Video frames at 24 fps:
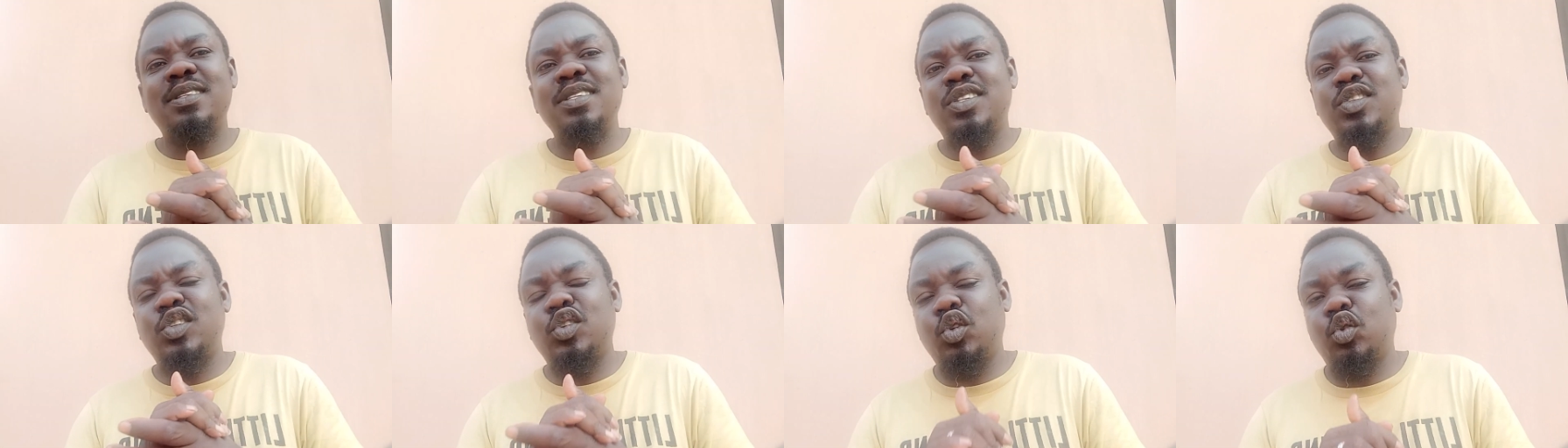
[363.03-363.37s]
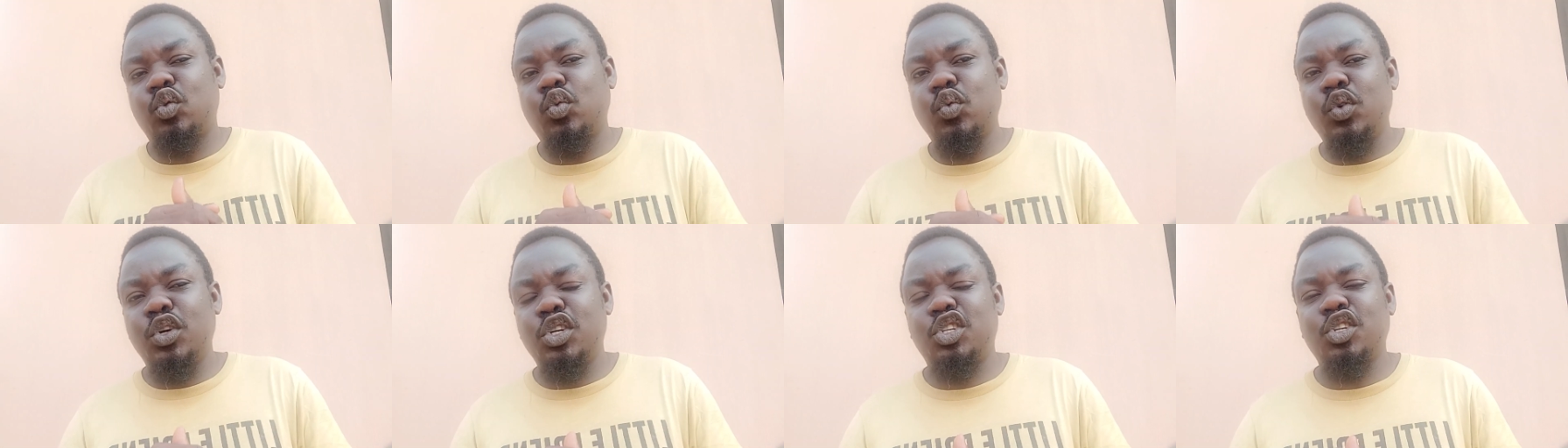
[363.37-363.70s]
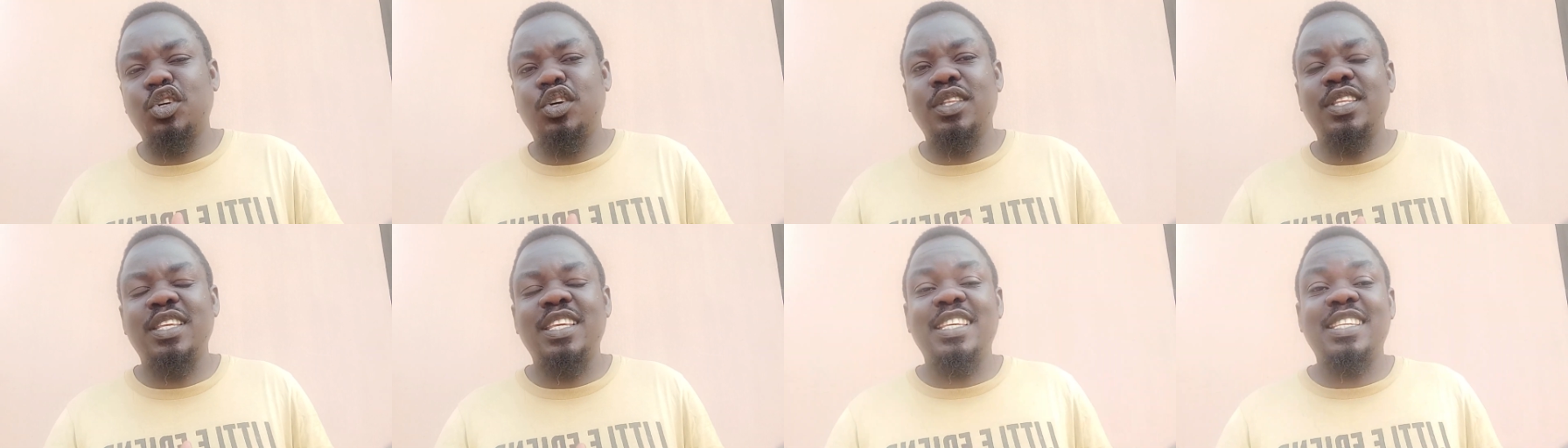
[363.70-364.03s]
this
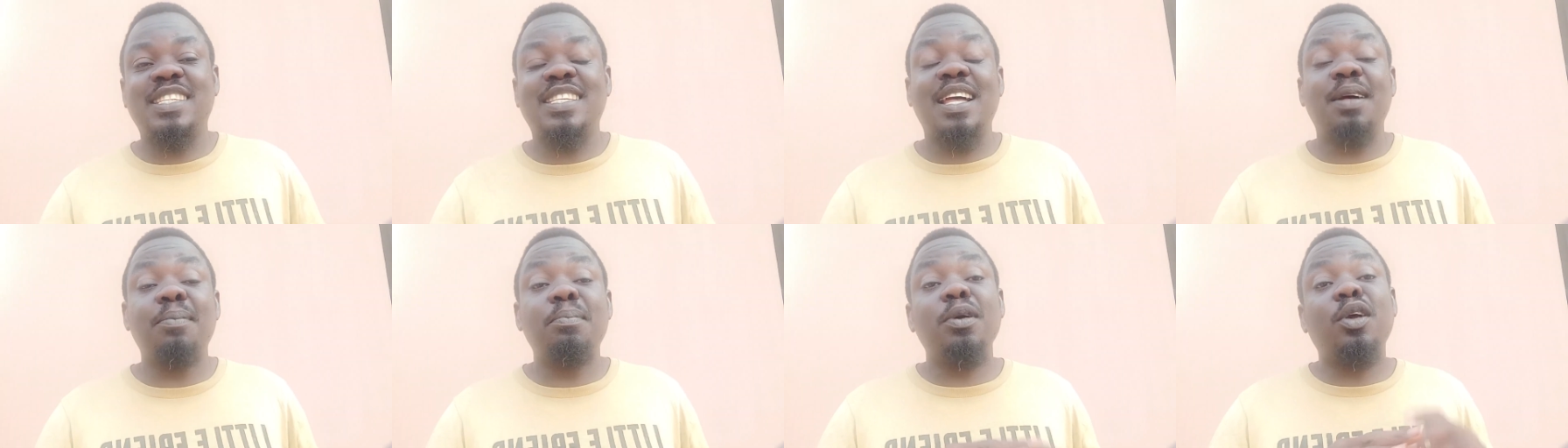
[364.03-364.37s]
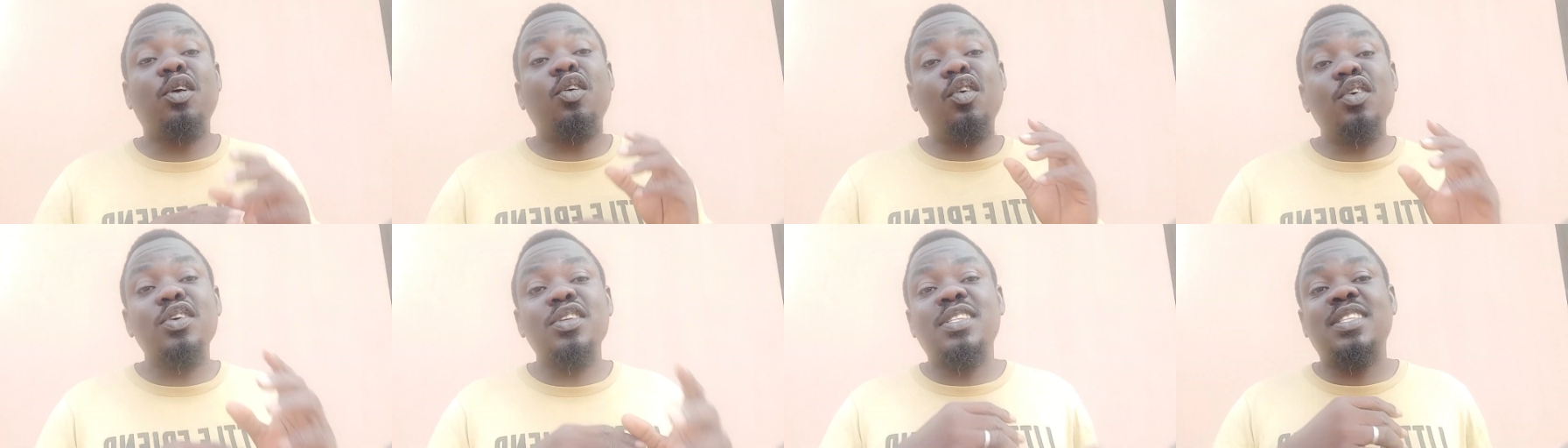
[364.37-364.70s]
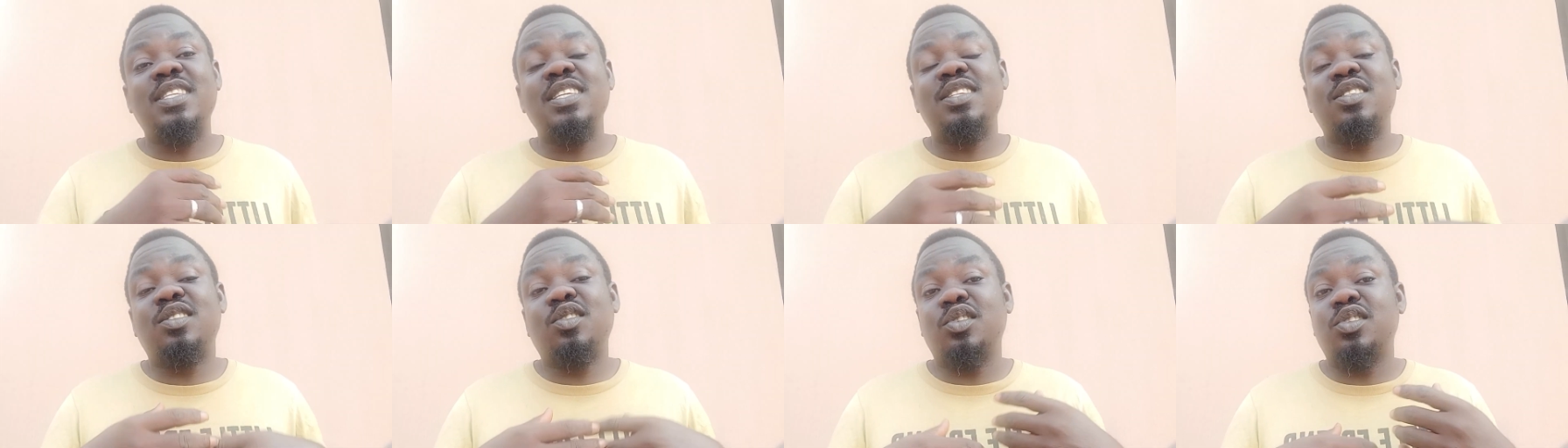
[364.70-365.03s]
situation is that because
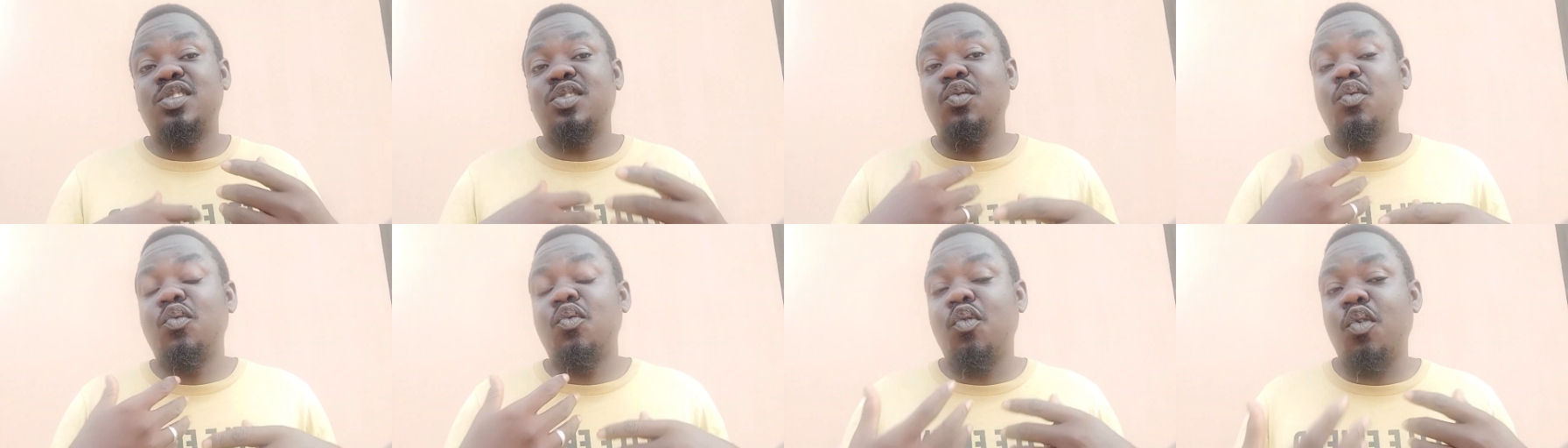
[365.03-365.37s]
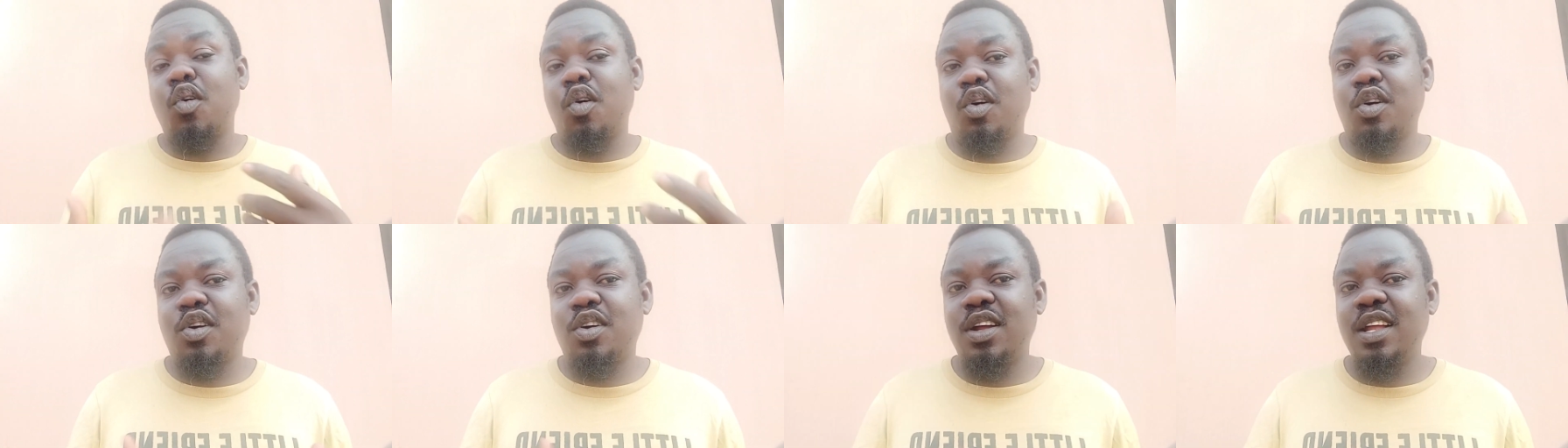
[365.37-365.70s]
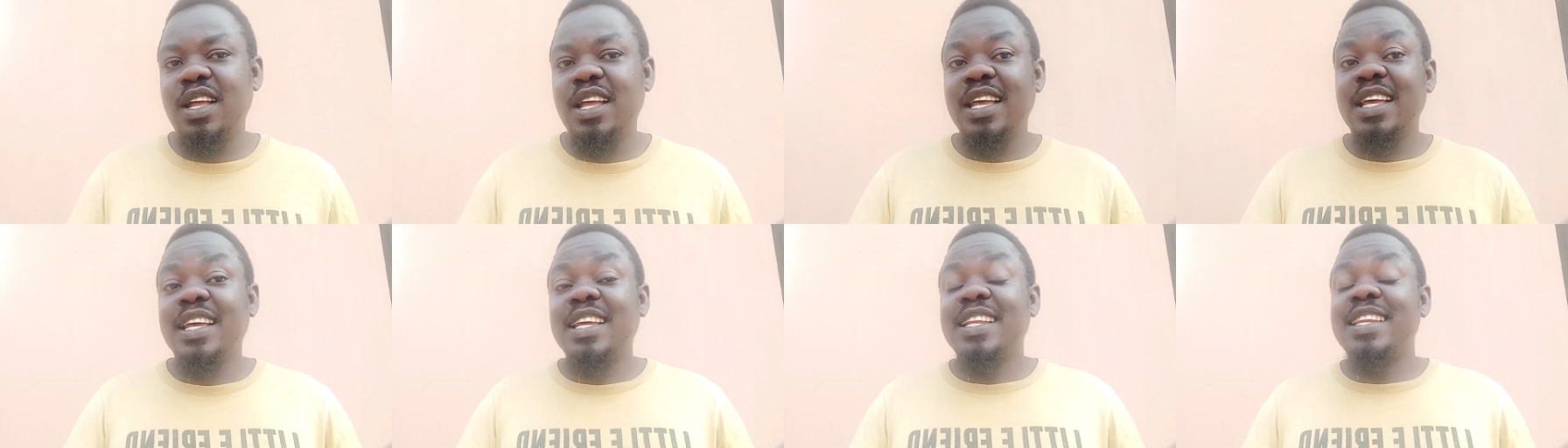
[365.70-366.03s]
this doesn't work,
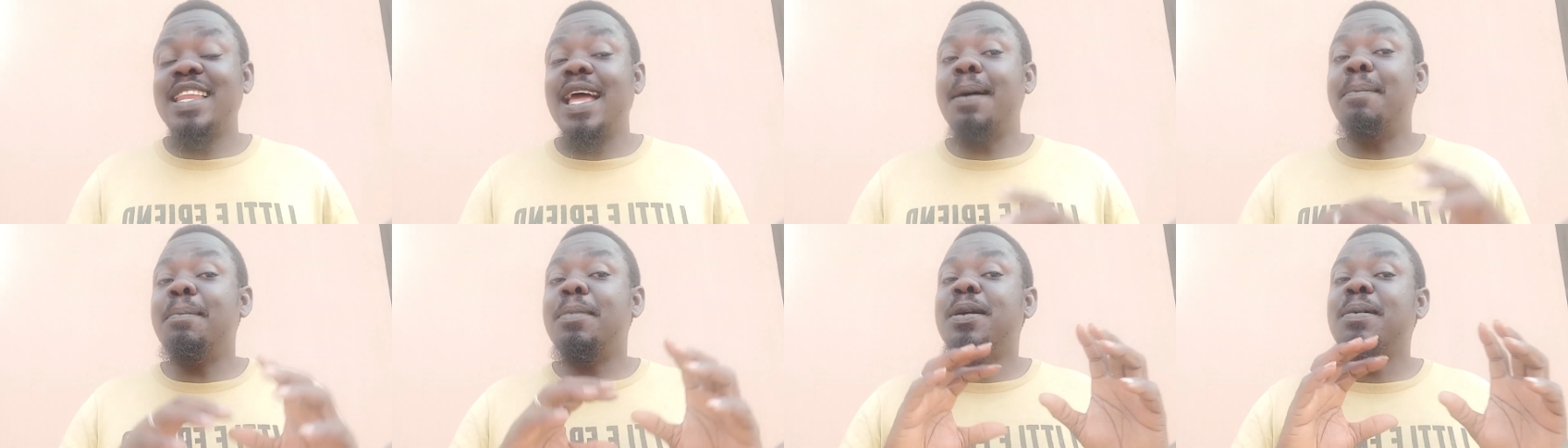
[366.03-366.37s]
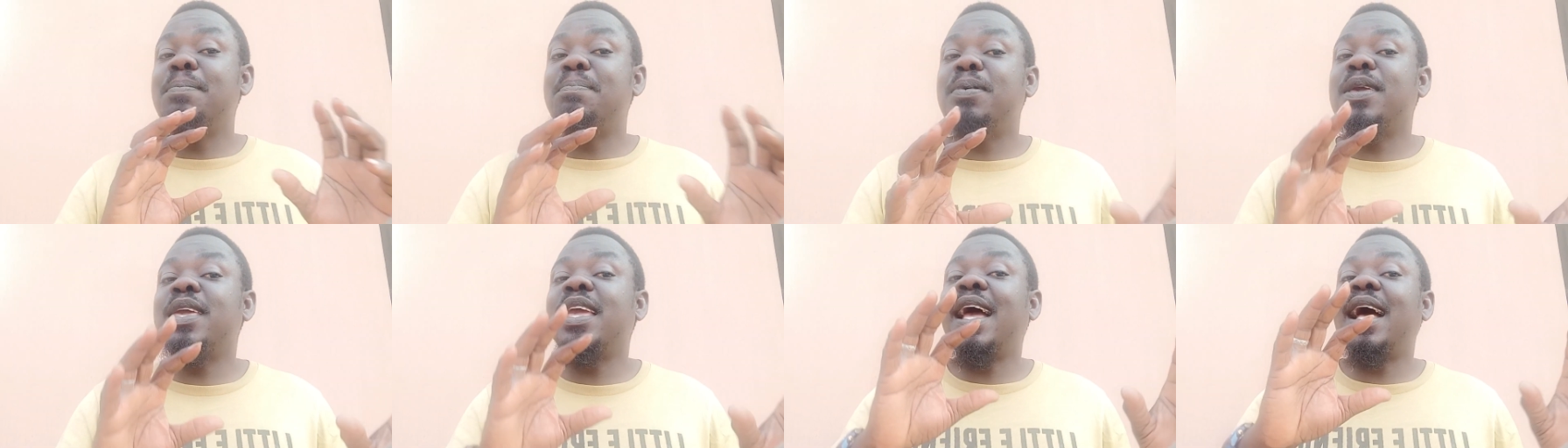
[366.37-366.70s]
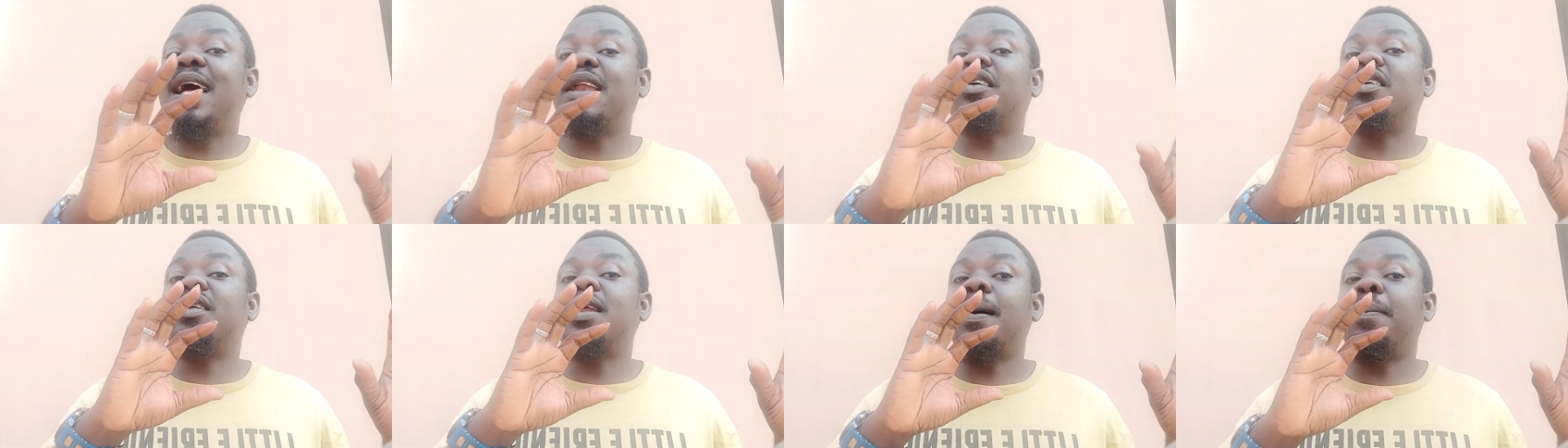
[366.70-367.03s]
there may be
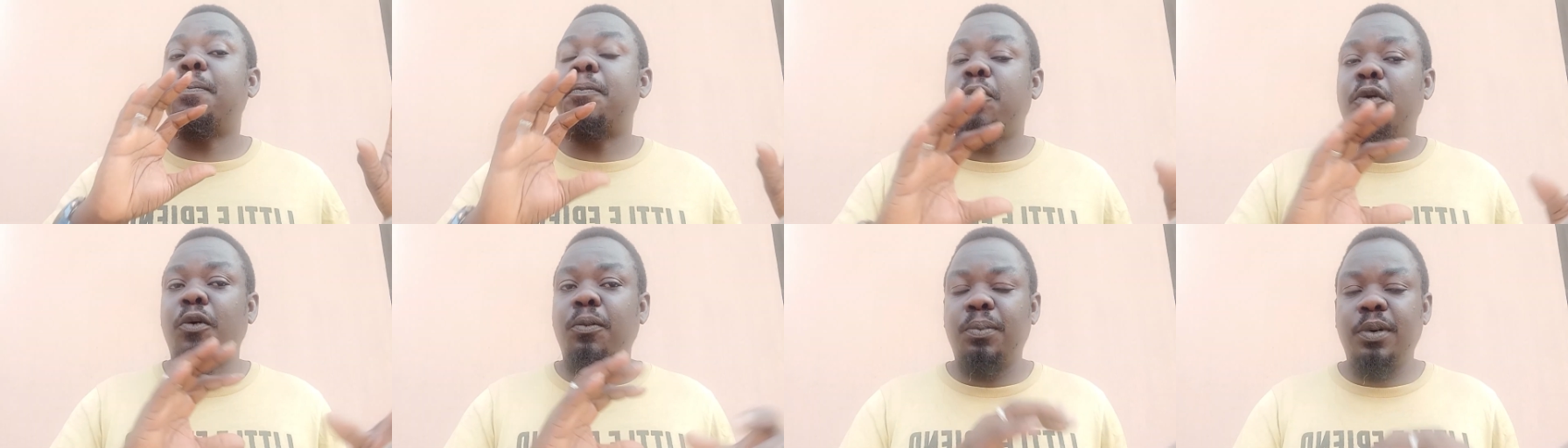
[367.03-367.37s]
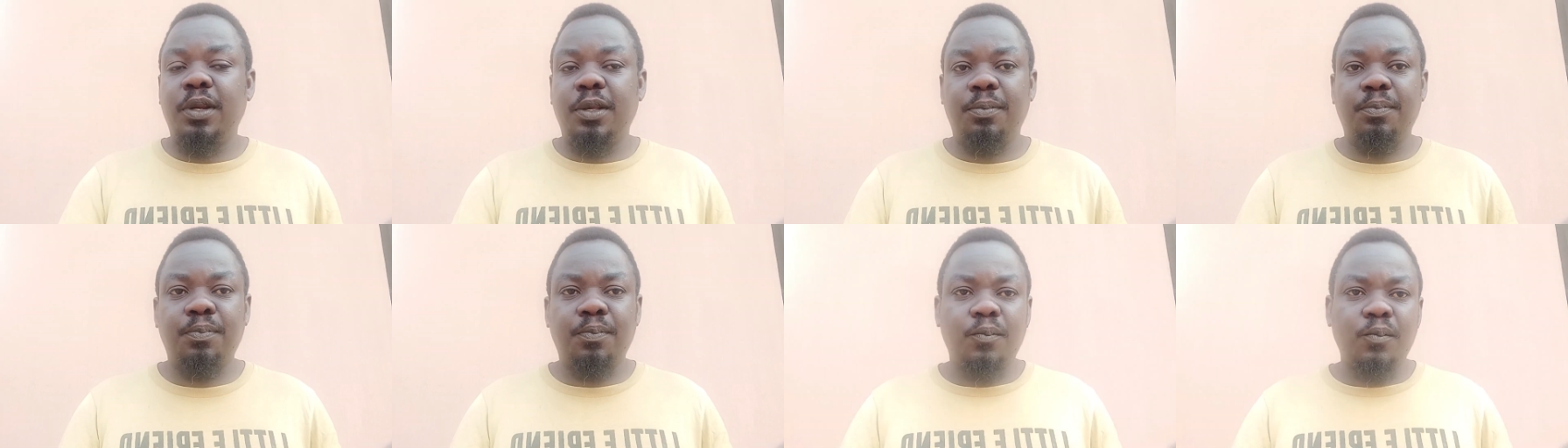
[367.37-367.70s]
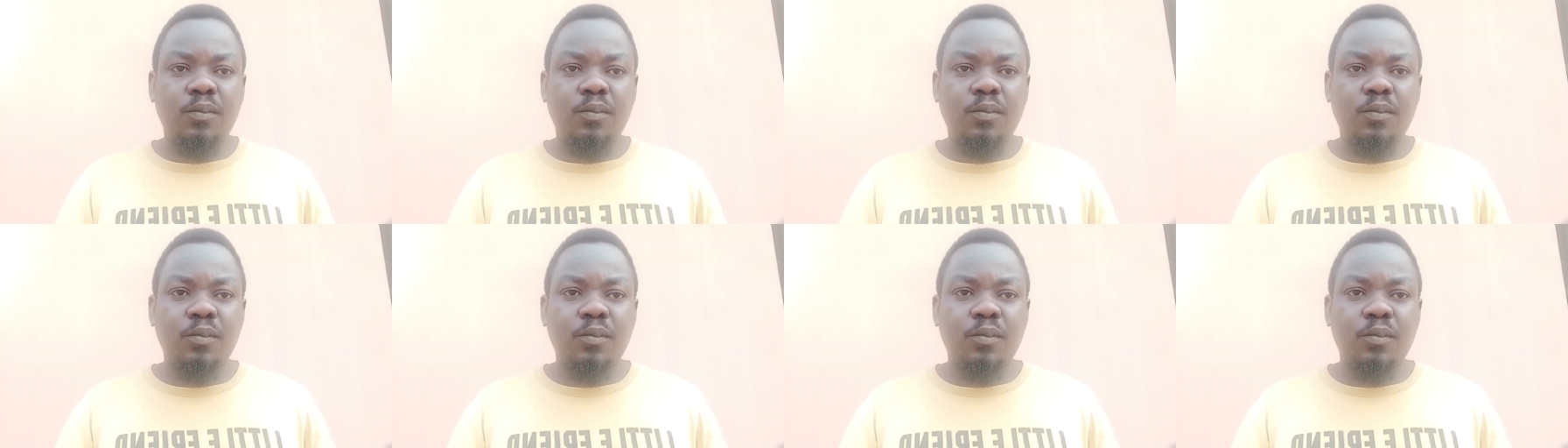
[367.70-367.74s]
another problem.